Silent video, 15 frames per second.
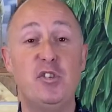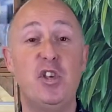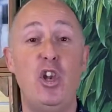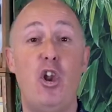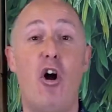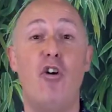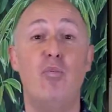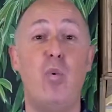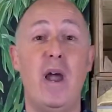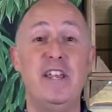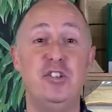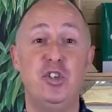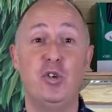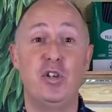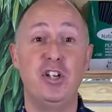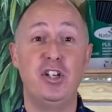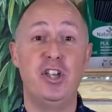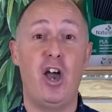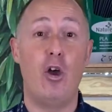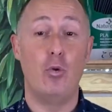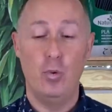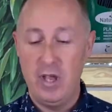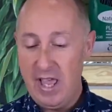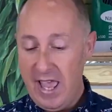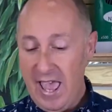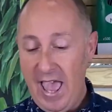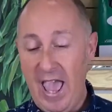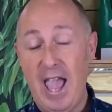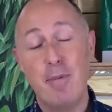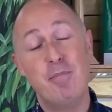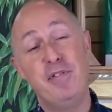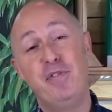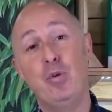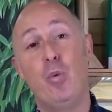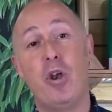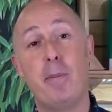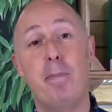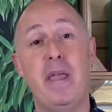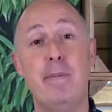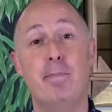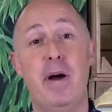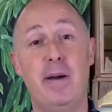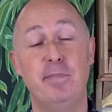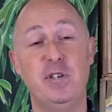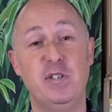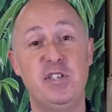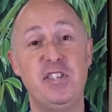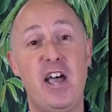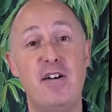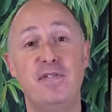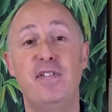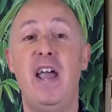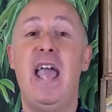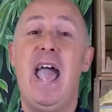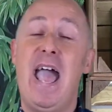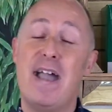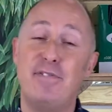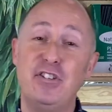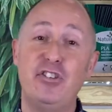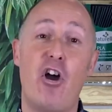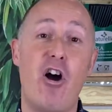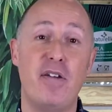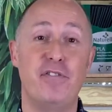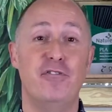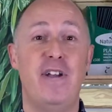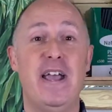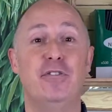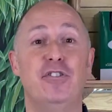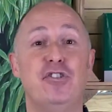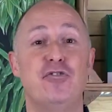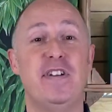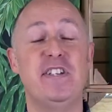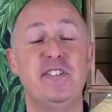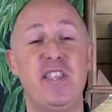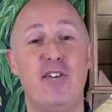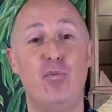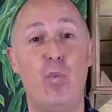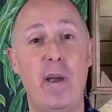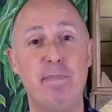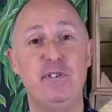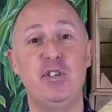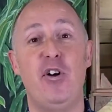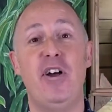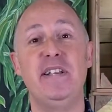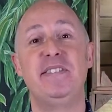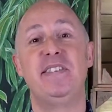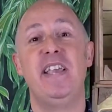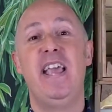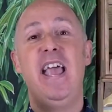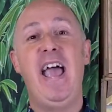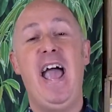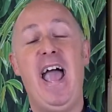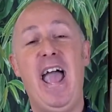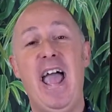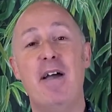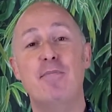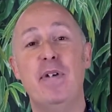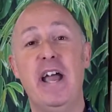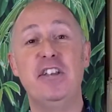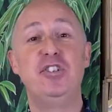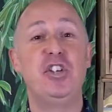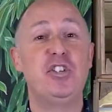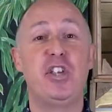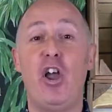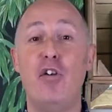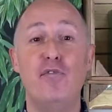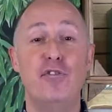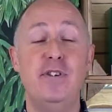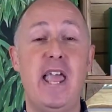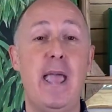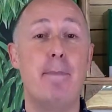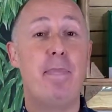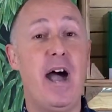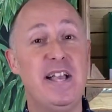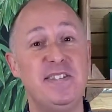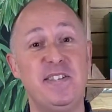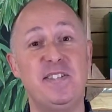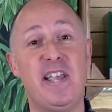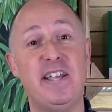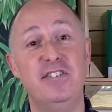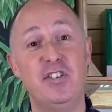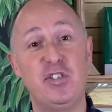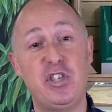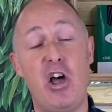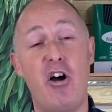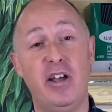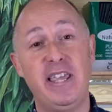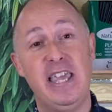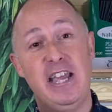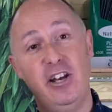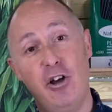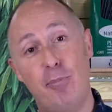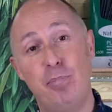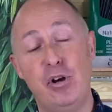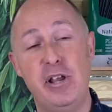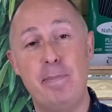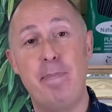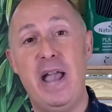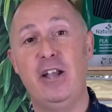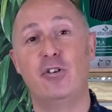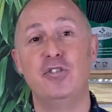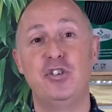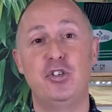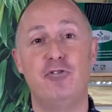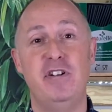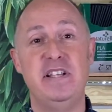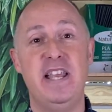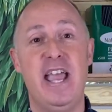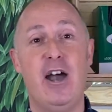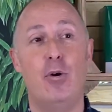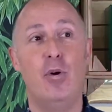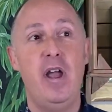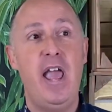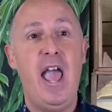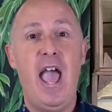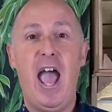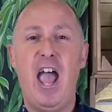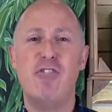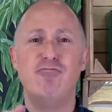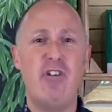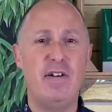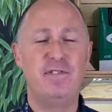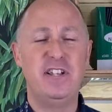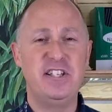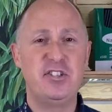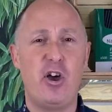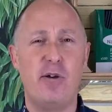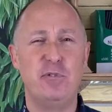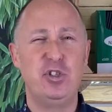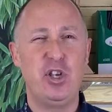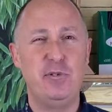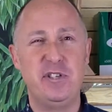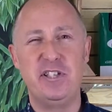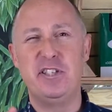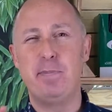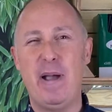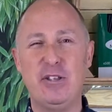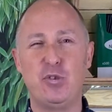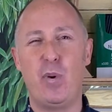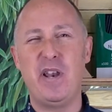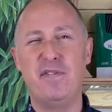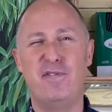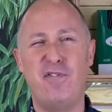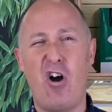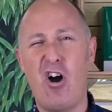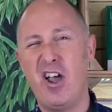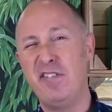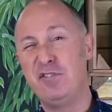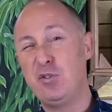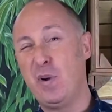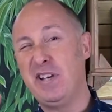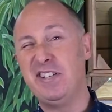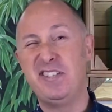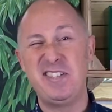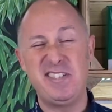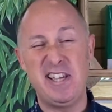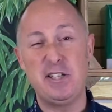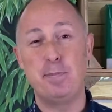a lot of ways you can go if you want to pimp up your stuff. Have a dive around the Drinkstuff website and just go from there. But as I say, the starter kit, and I'll put it back on screen now, roughly at time of shooting, it's about 25, 26